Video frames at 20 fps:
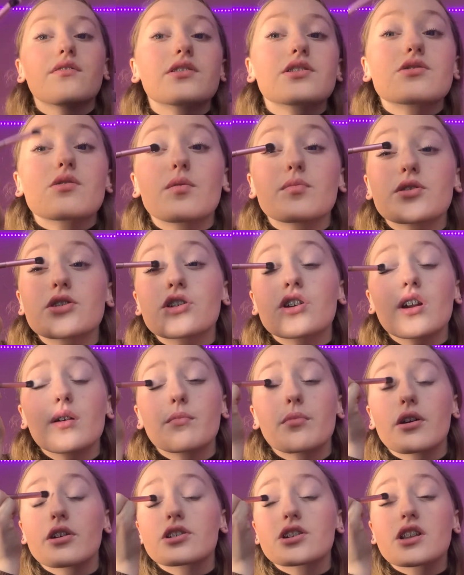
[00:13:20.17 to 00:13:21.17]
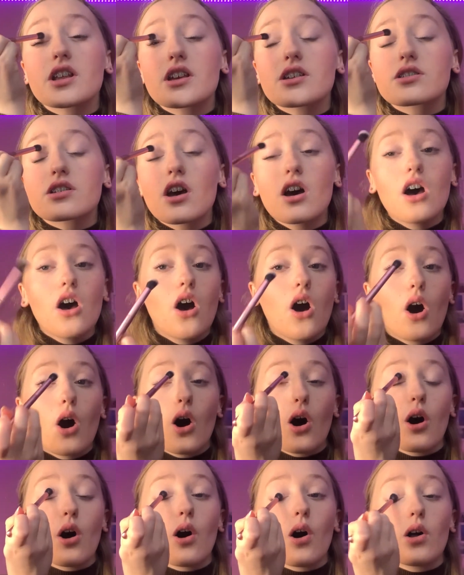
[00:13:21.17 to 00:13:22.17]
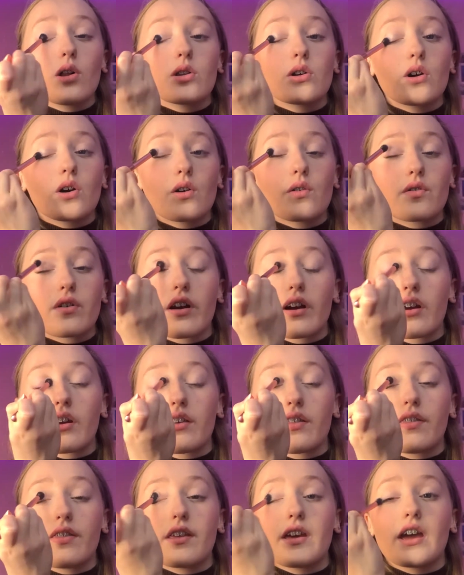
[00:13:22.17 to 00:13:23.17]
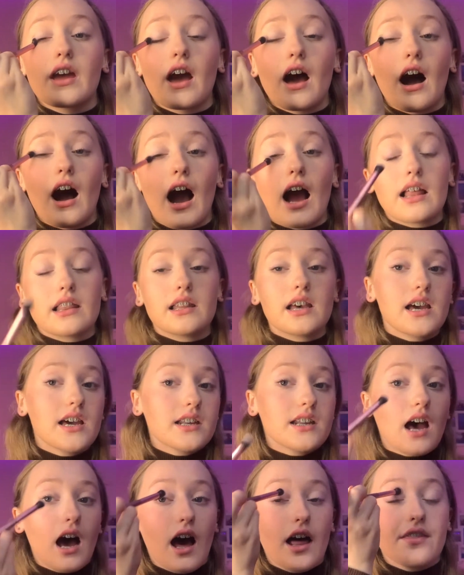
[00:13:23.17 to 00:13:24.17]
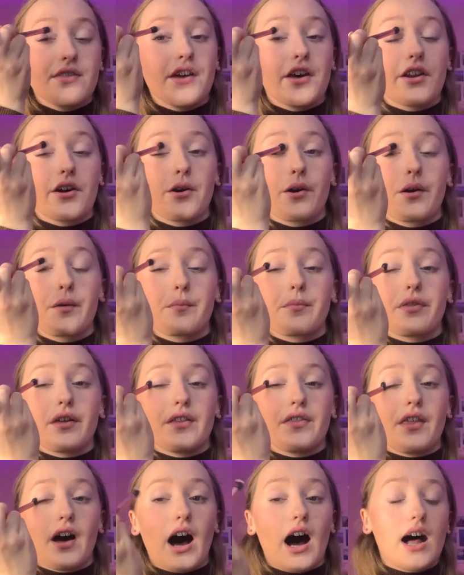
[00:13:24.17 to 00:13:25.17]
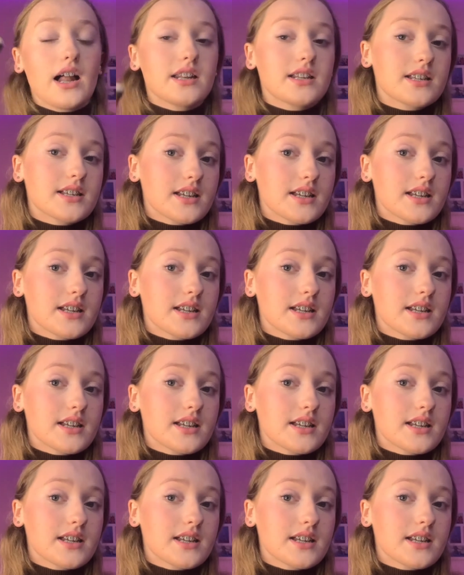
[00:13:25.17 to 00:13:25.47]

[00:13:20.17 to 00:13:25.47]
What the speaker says: So I'm just gonna brush this all over the eyelid and then hope that that